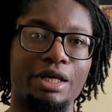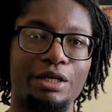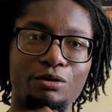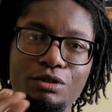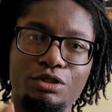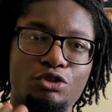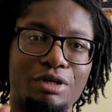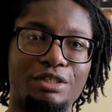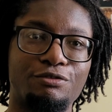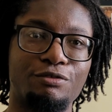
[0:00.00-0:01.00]
in order to
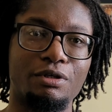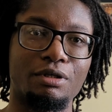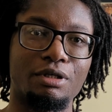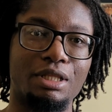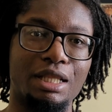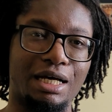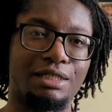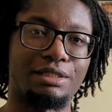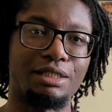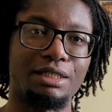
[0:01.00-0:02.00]
transfer
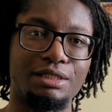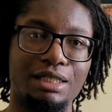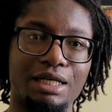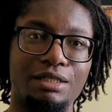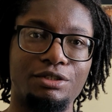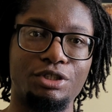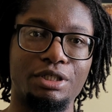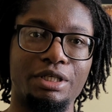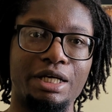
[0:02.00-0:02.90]
light into energy,